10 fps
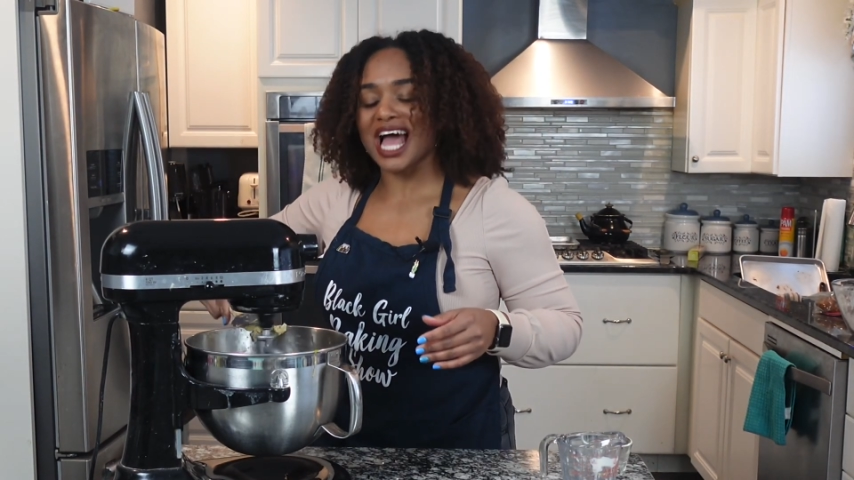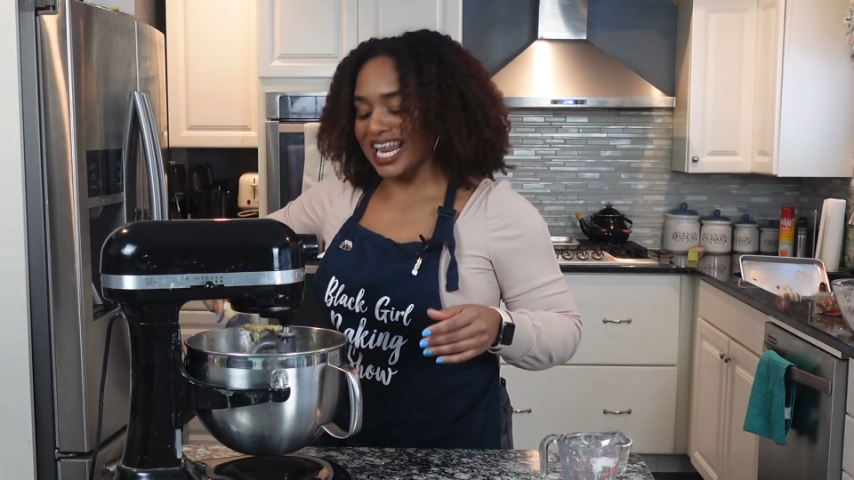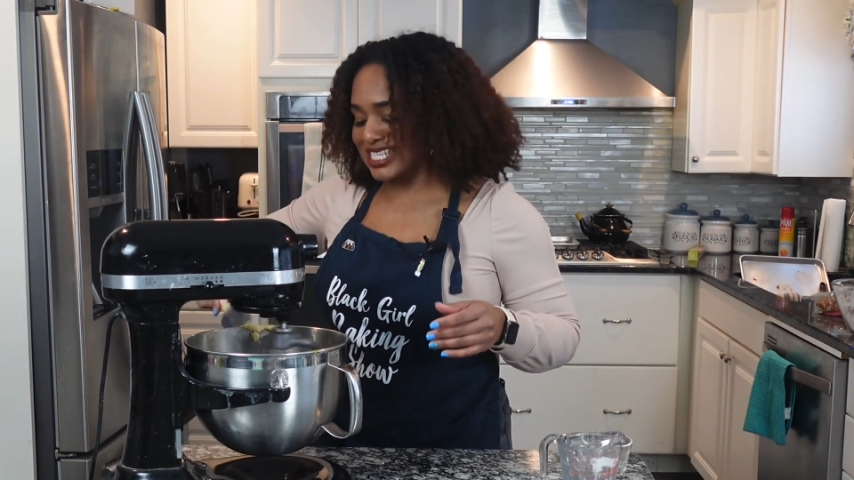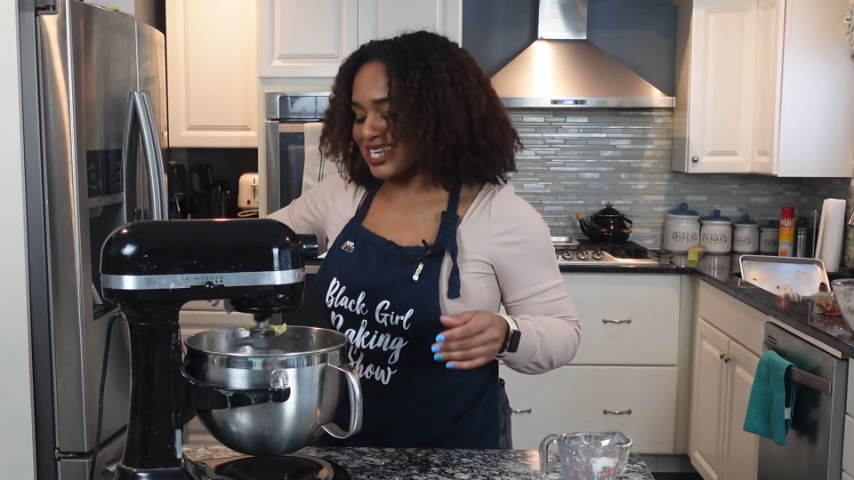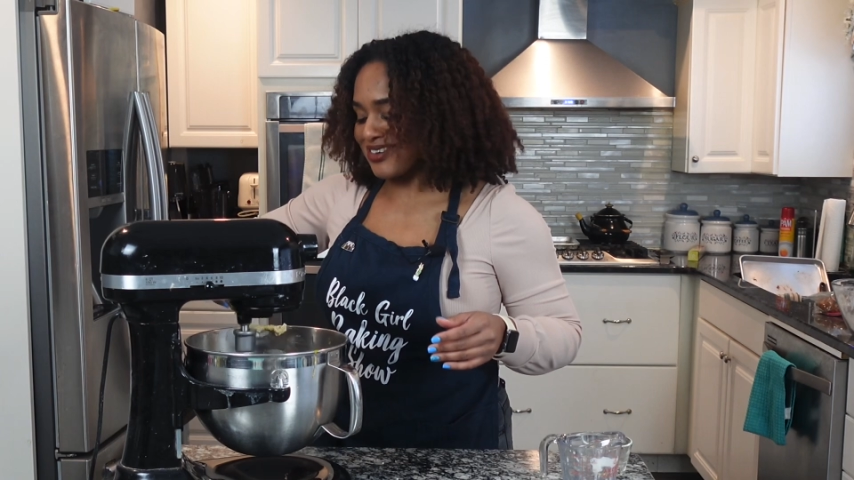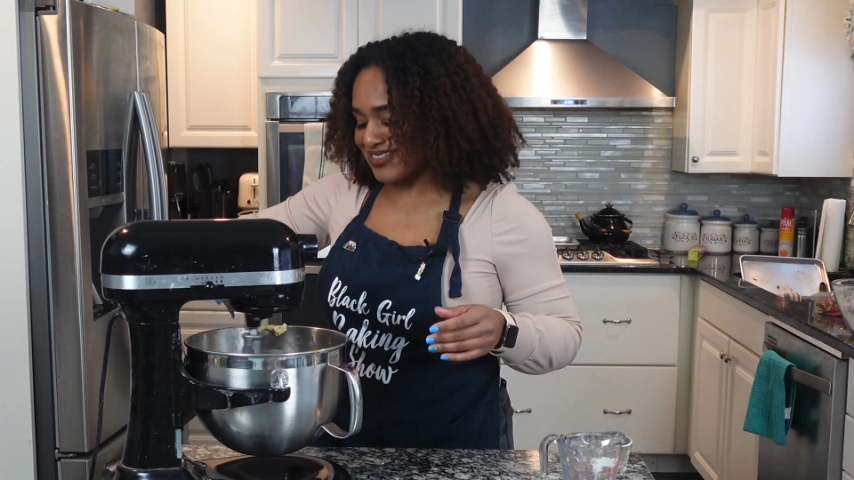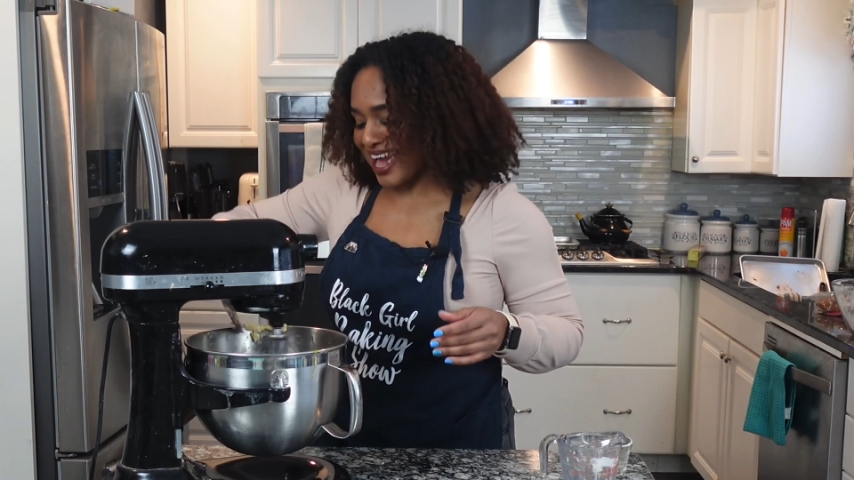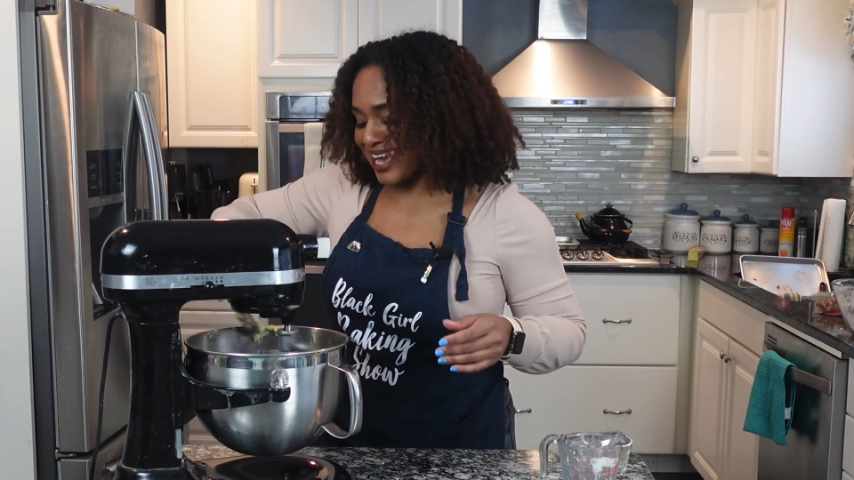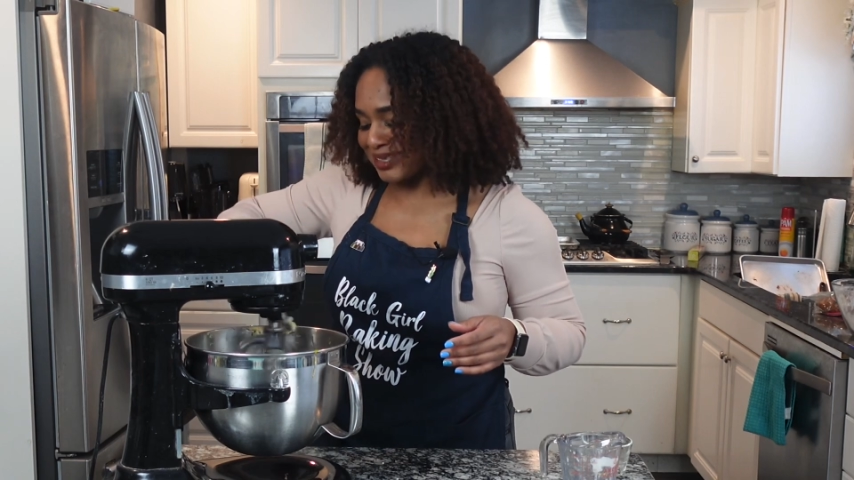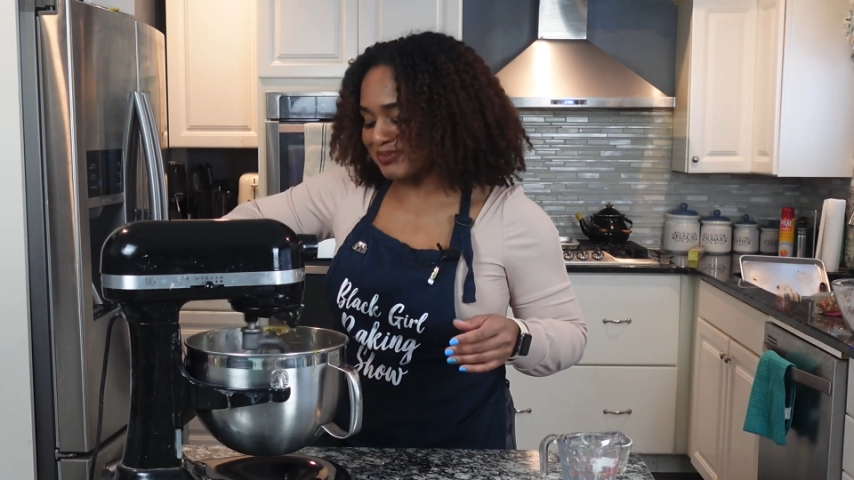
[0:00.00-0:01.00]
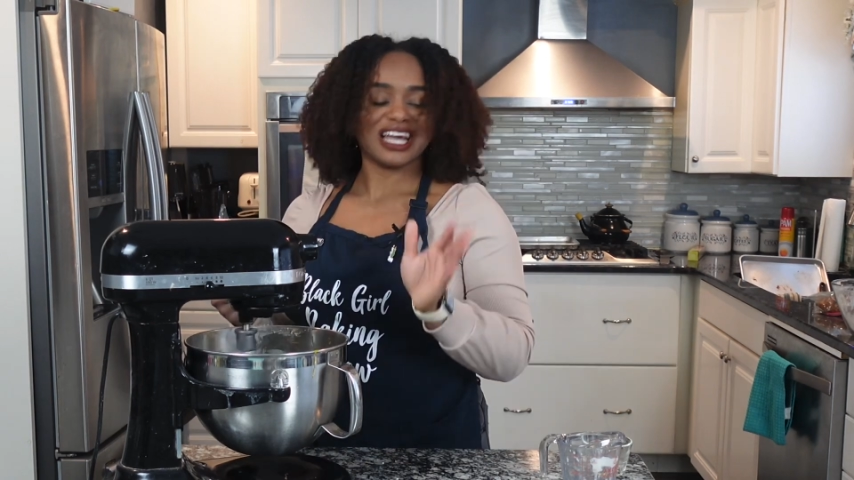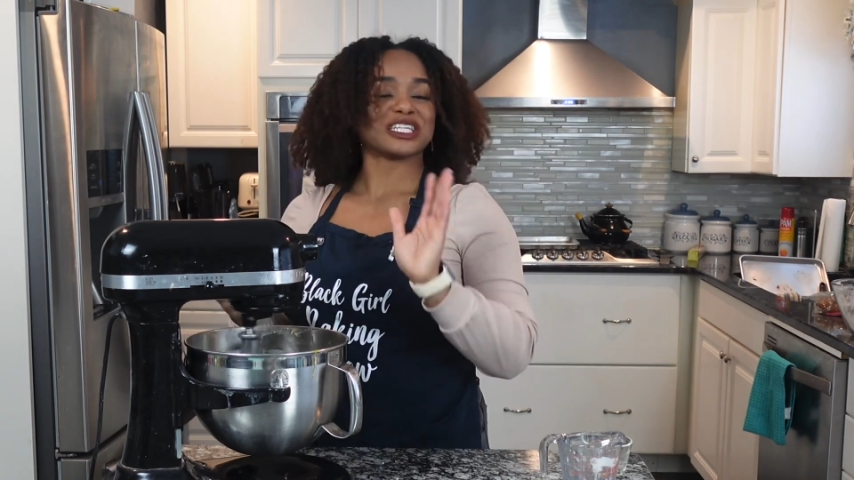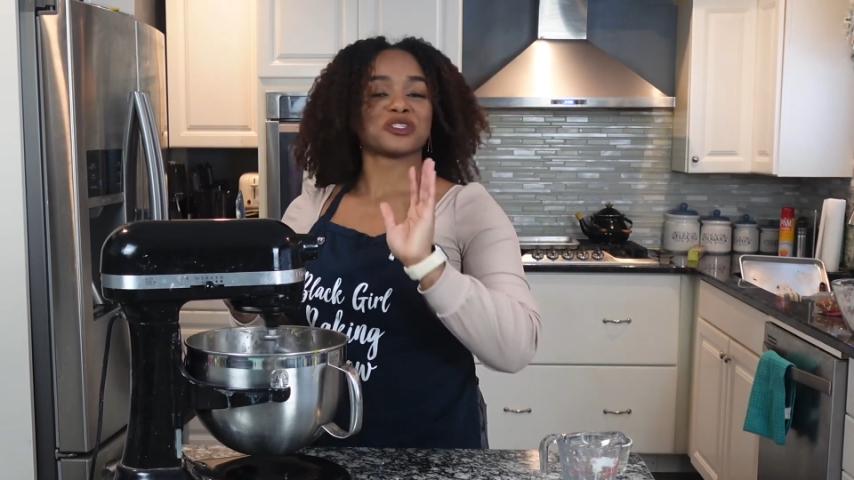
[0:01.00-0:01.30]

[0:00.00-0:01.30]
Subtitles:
I deserve that. Okay,